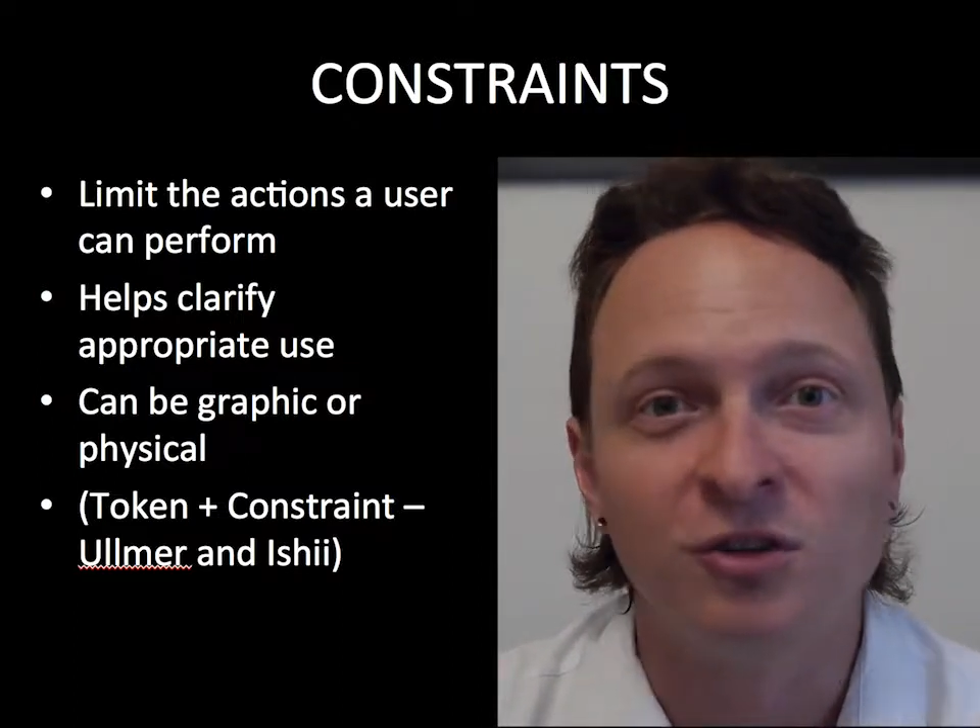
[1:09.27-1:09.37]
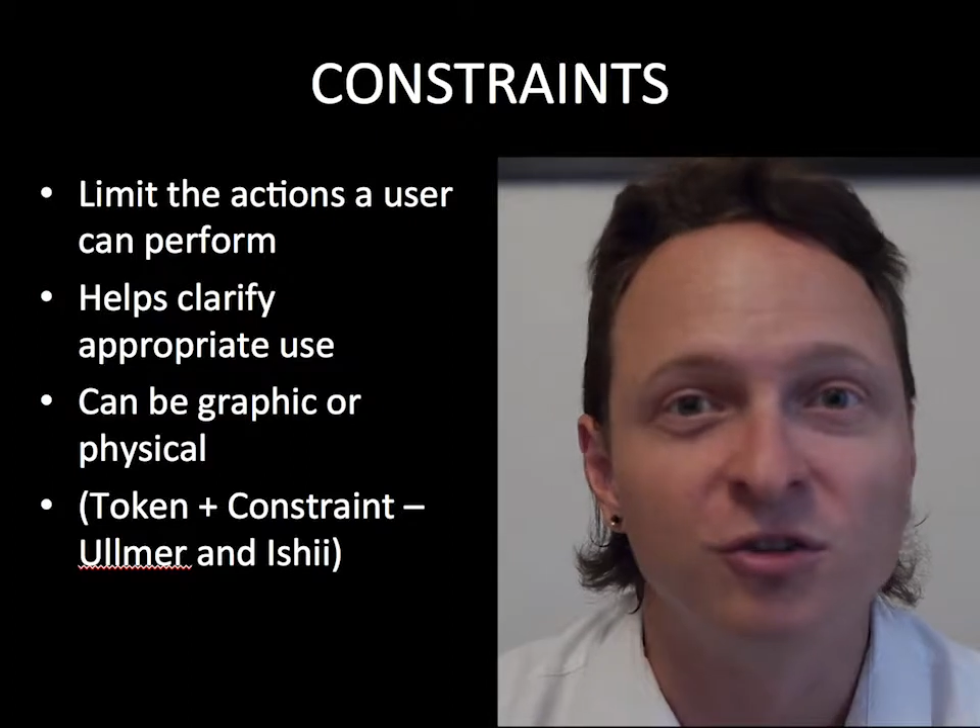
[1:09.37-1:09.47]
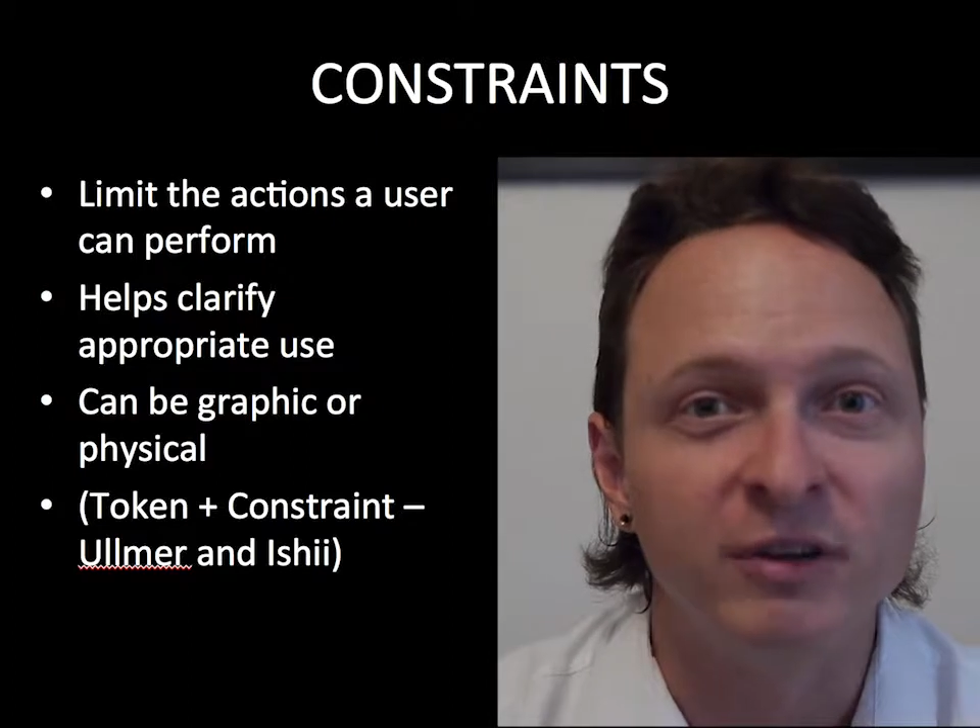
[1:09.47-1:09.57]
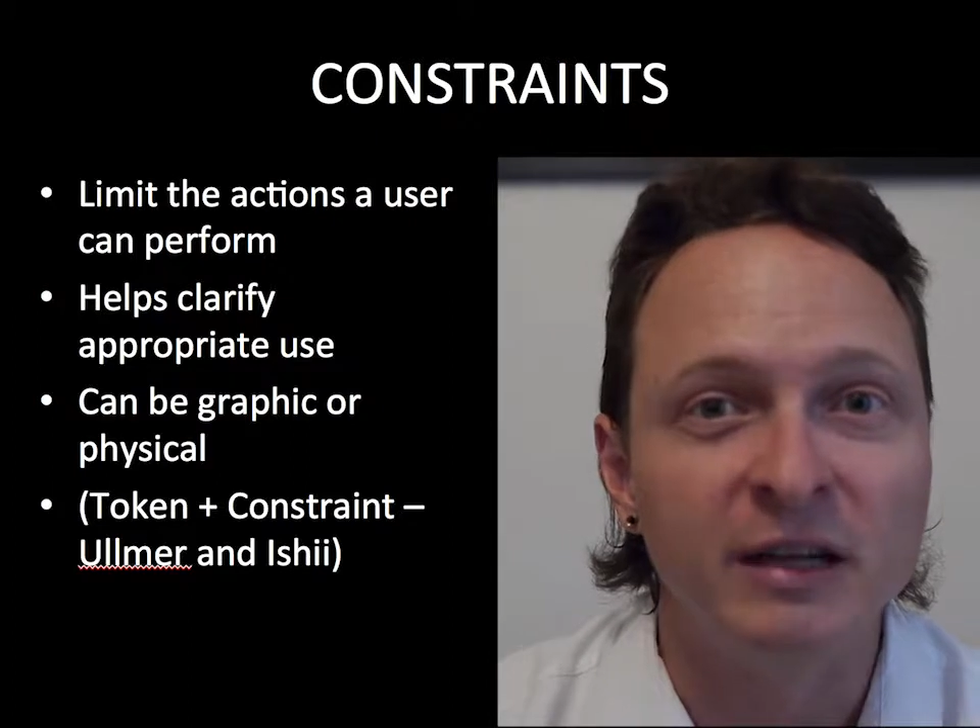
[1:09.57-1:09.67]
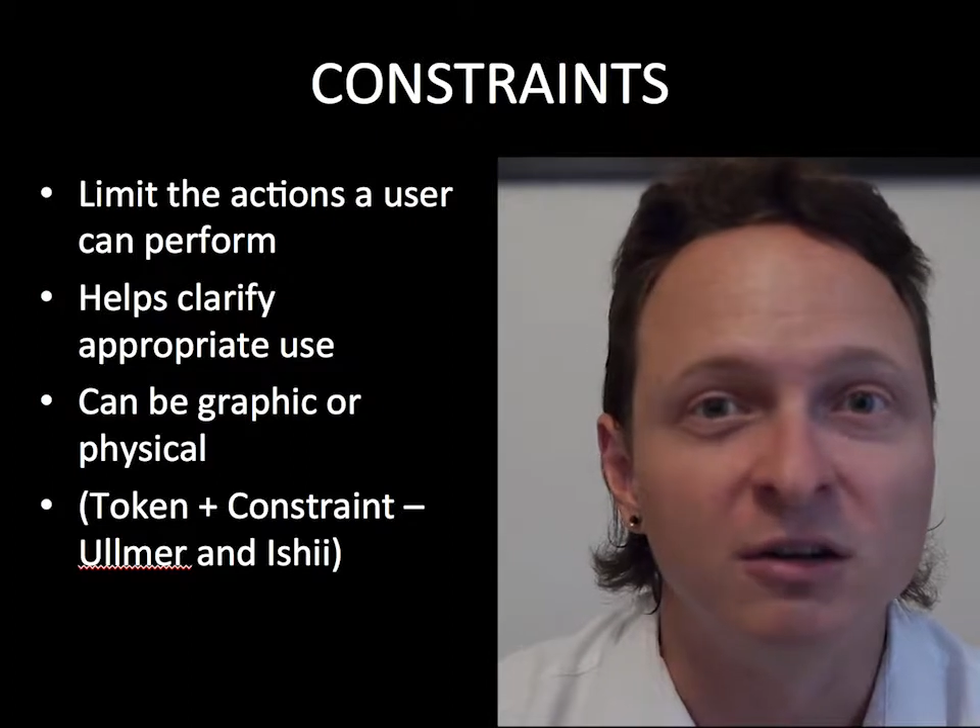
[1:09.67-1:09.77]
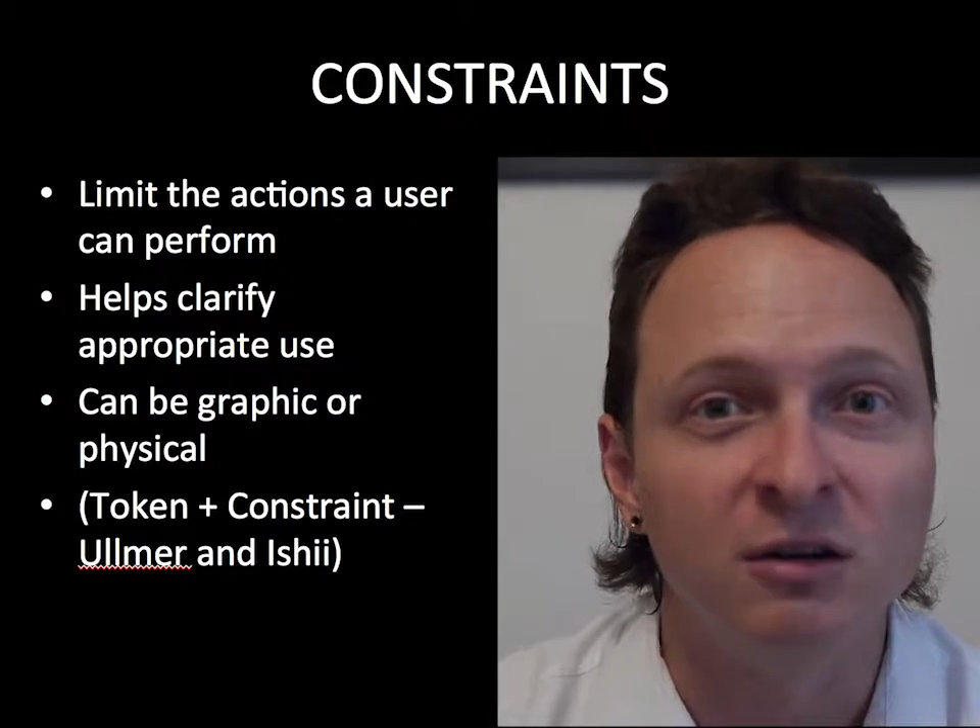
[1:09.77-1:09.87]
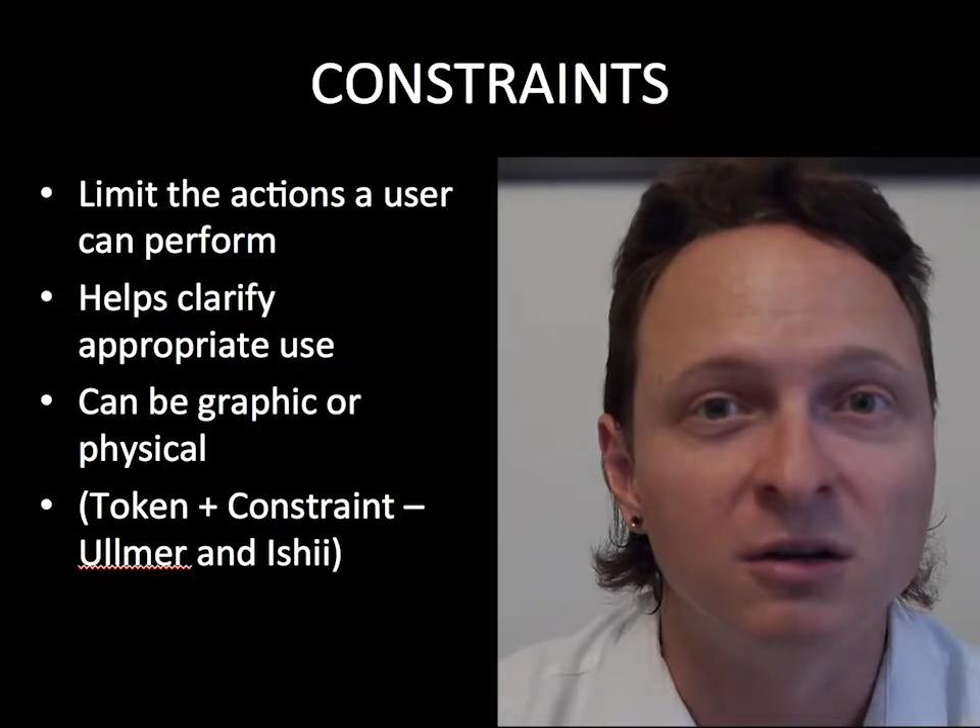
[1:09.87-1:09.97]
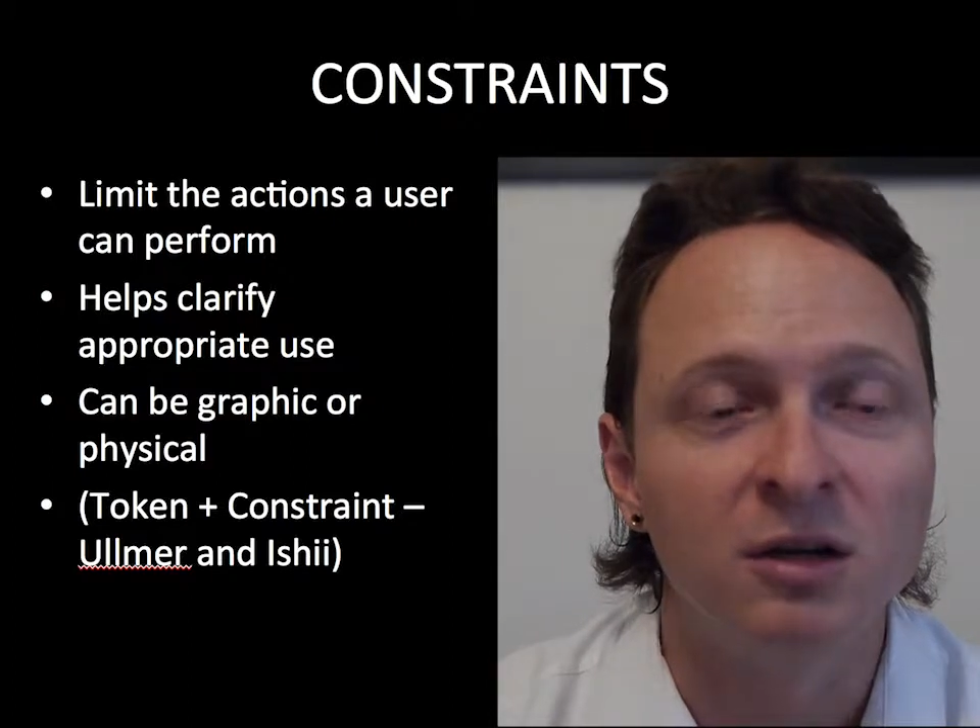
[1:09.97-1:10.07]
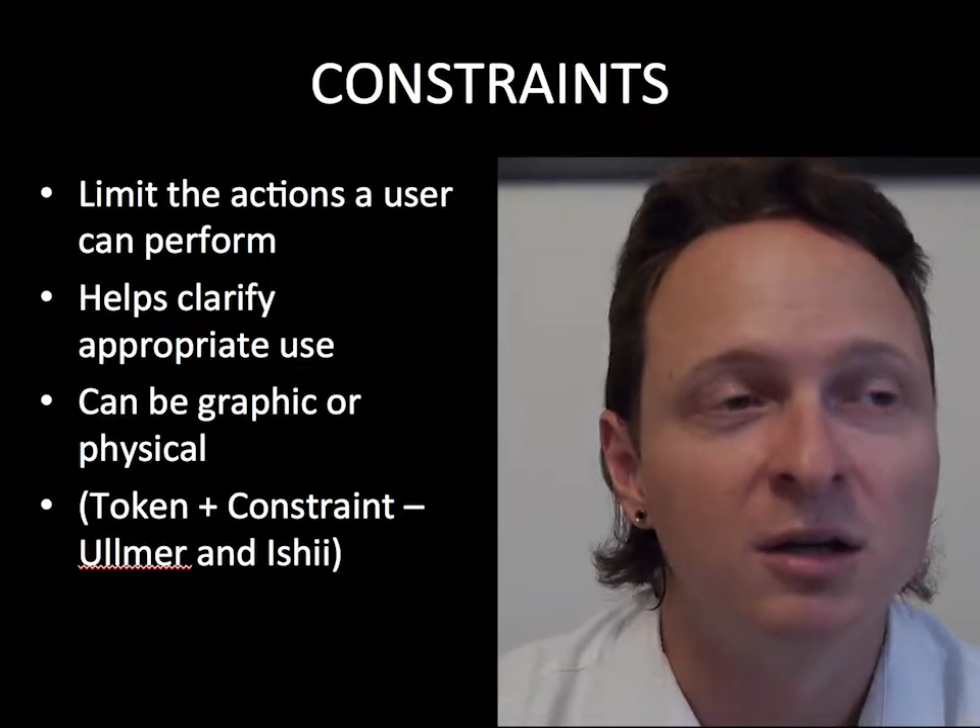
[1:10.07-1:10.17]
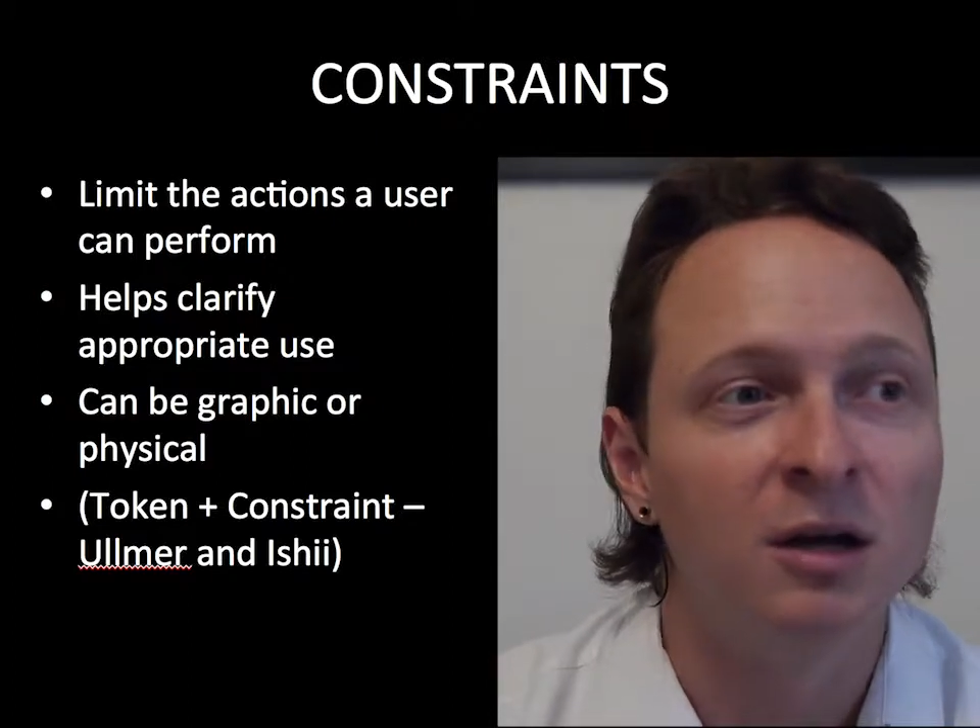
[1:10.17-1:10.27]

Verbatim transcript: a sphere,